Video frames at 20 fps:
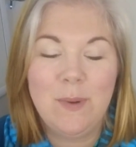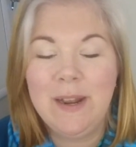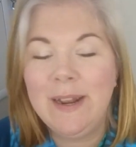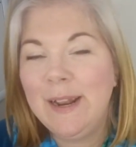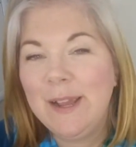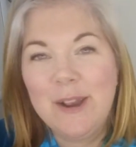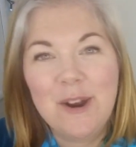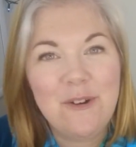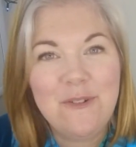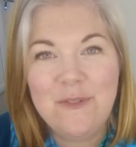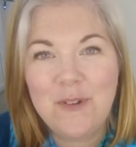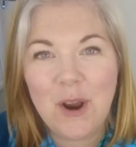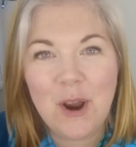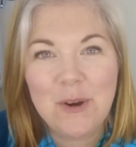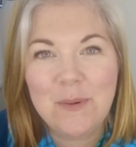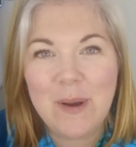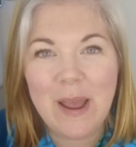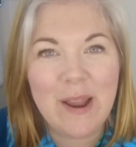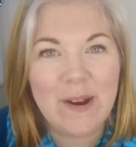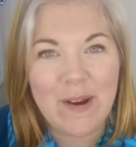We didn't go
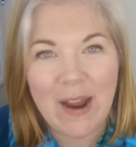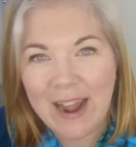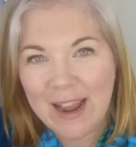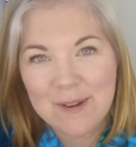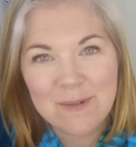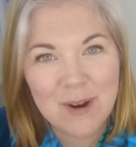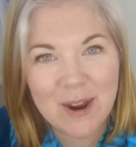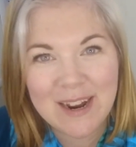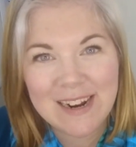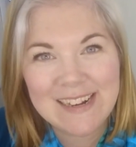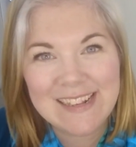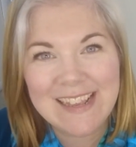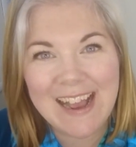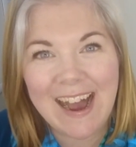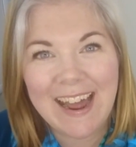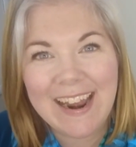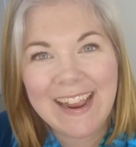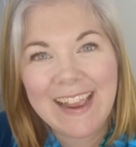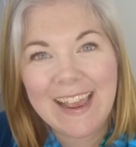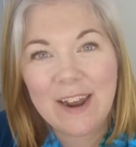far away or anywhere
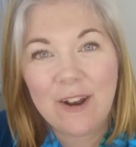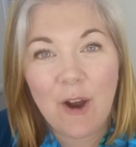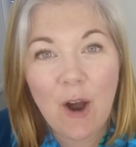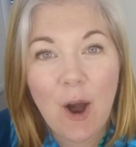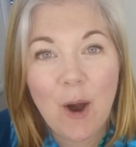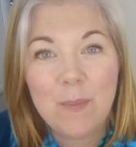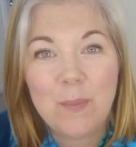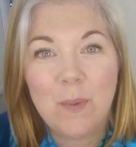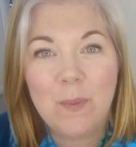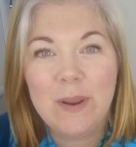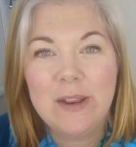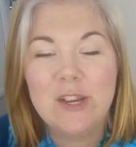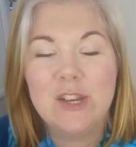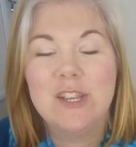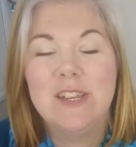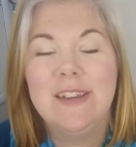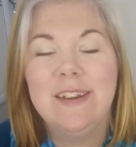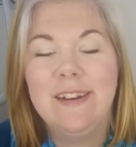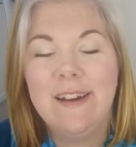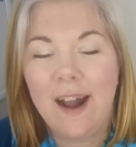exotic at all, but we
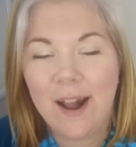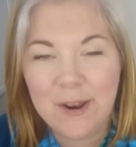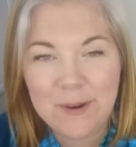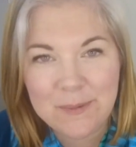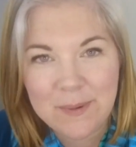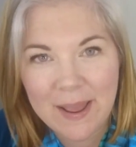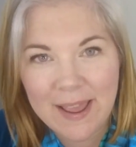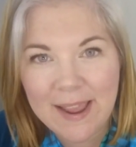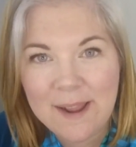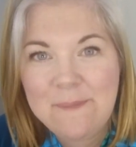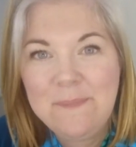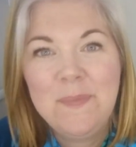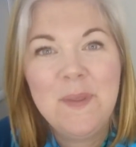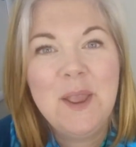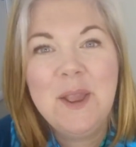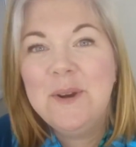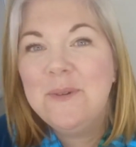just got away.